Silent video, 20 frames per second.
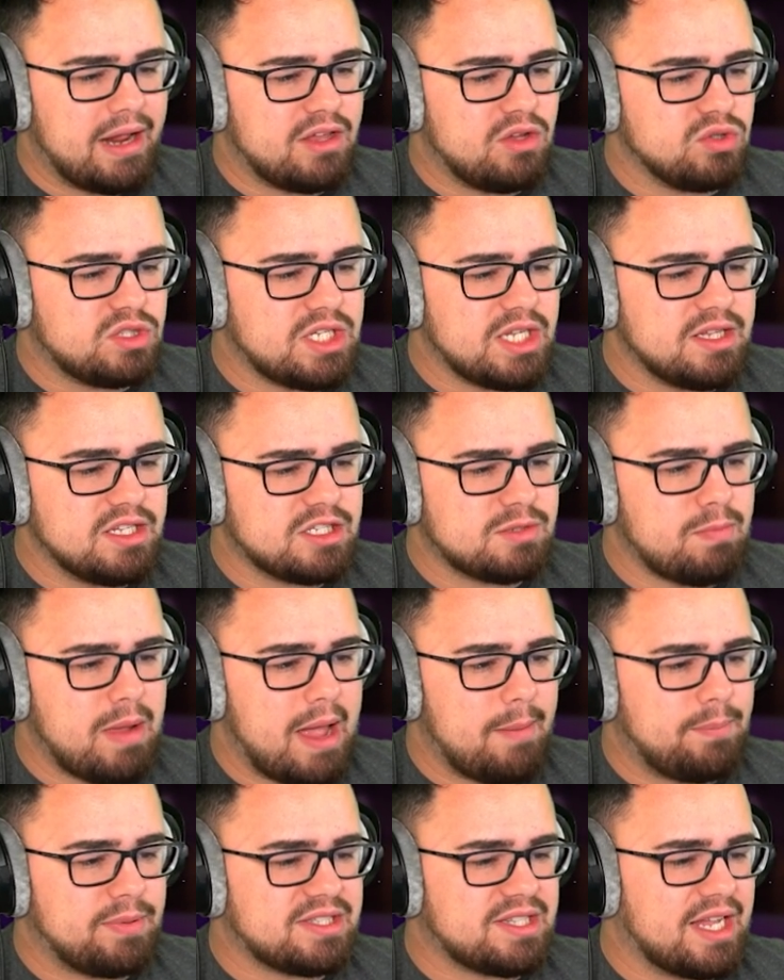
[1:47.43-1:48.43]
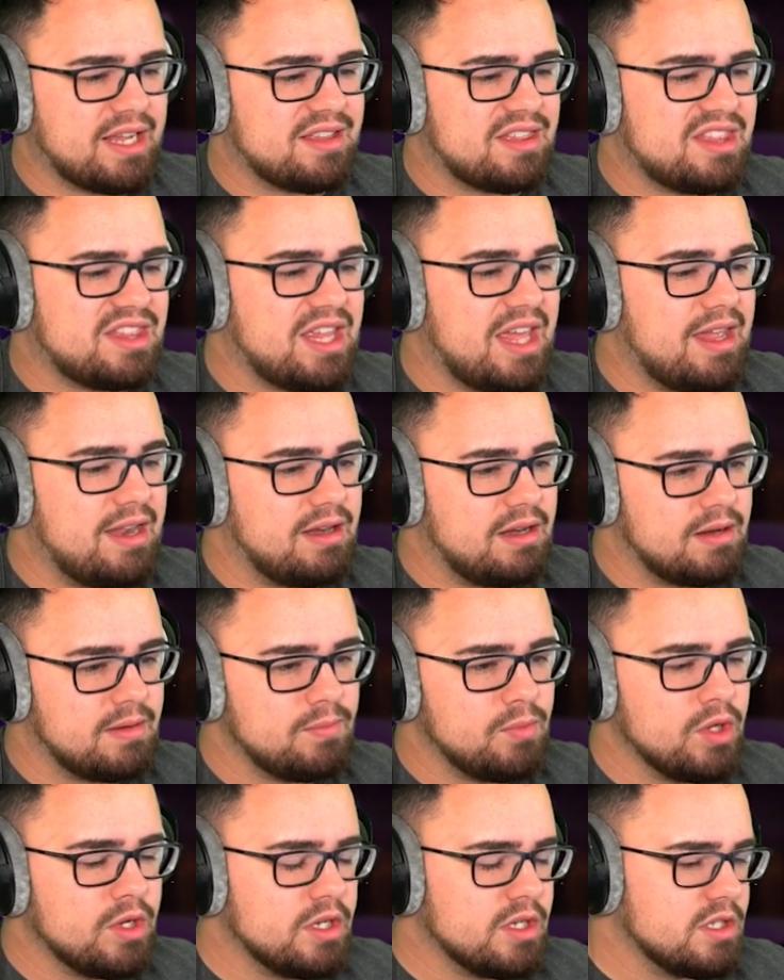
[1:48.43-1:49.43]
you see this map is like thin.
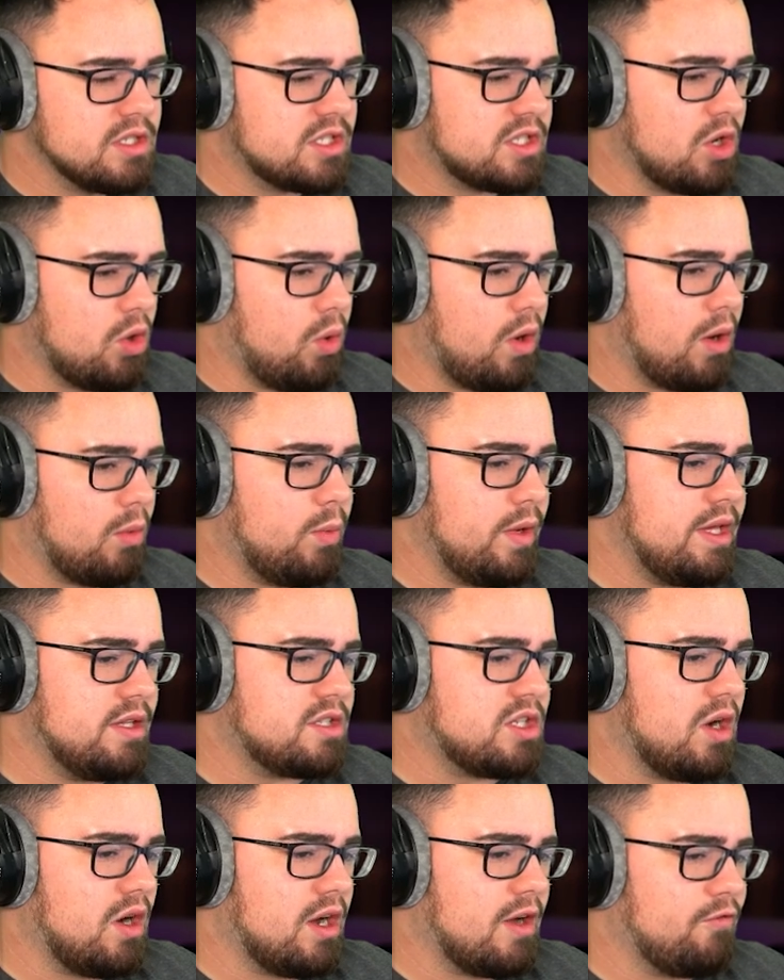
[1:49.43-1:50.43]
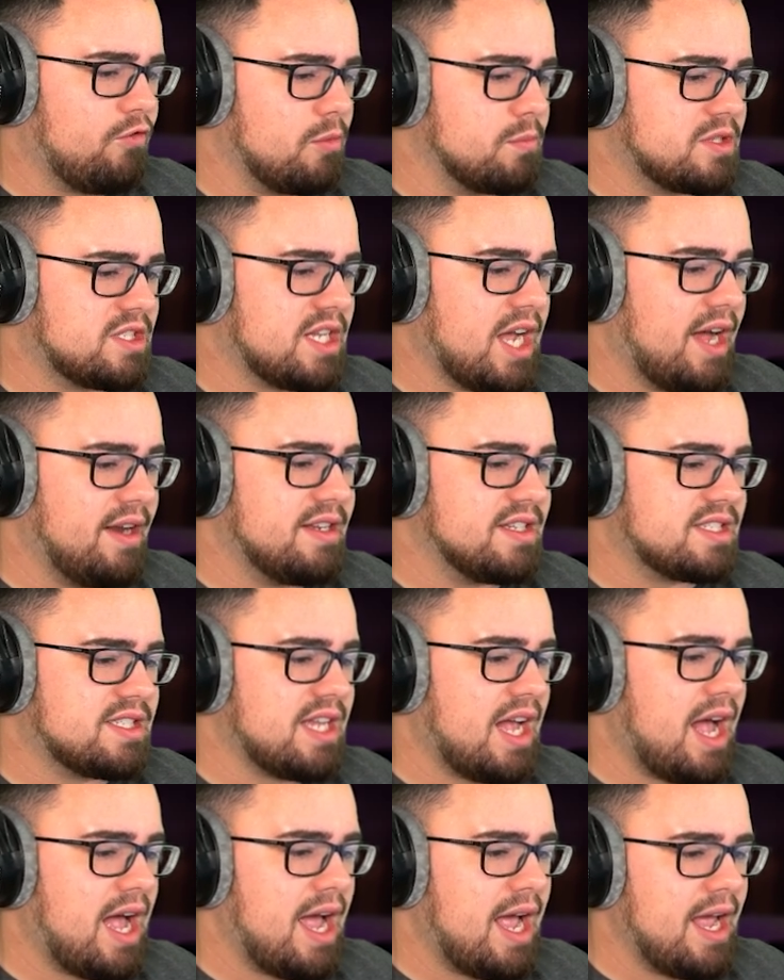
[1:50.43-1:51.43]
So are we talking from side to
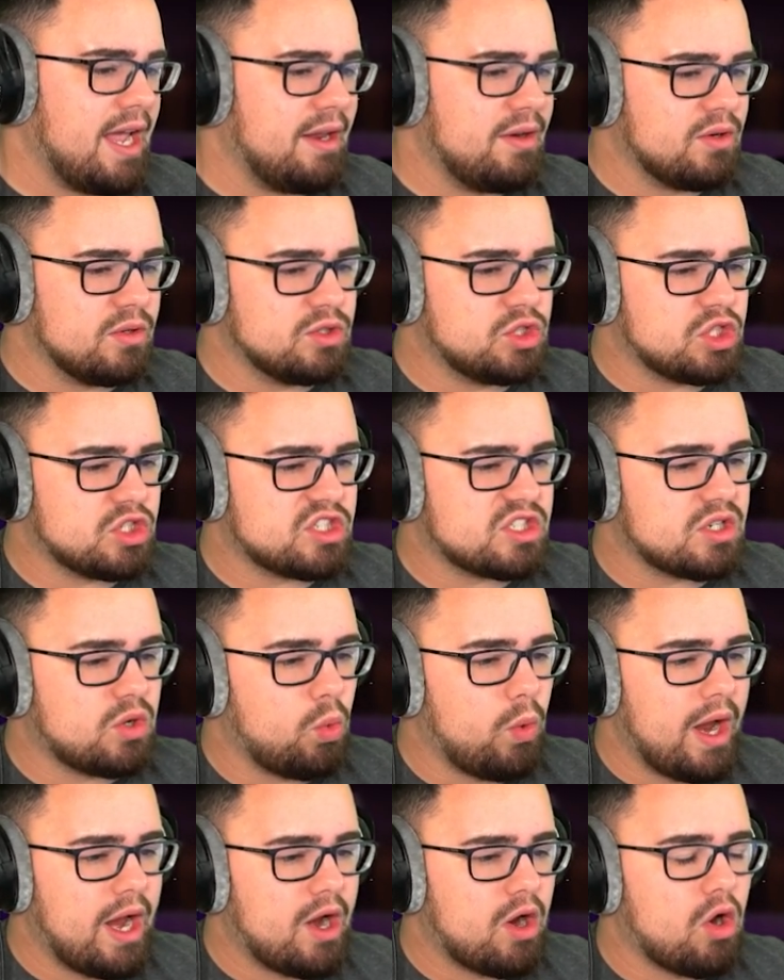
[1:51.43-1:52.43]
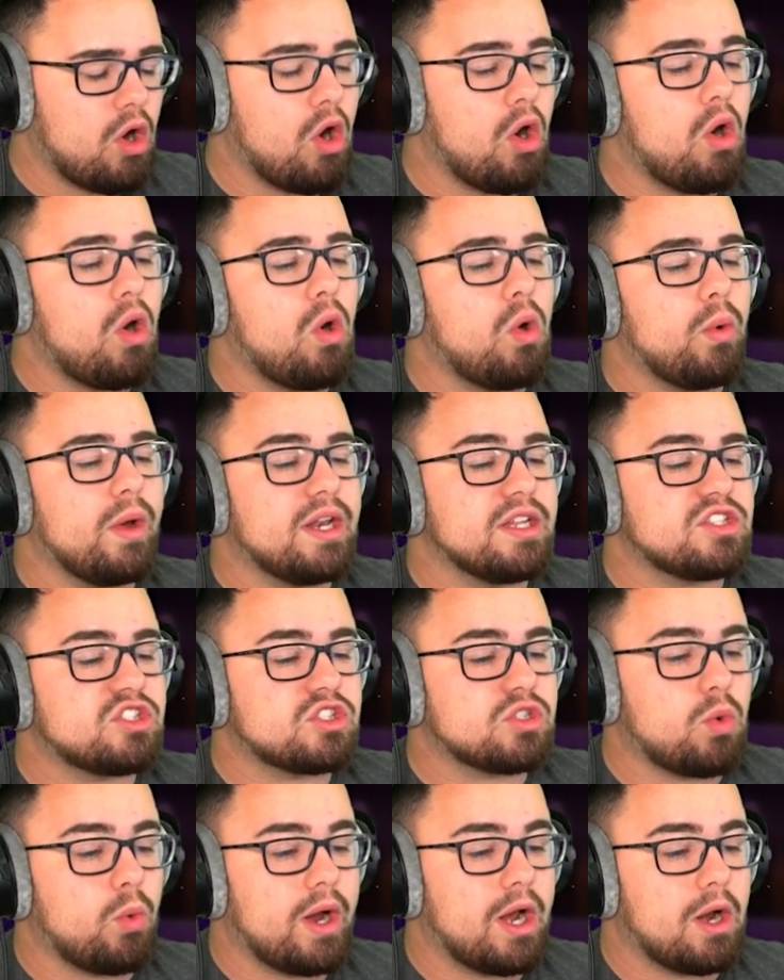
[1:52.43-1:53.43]
side or just square? Oh, it is square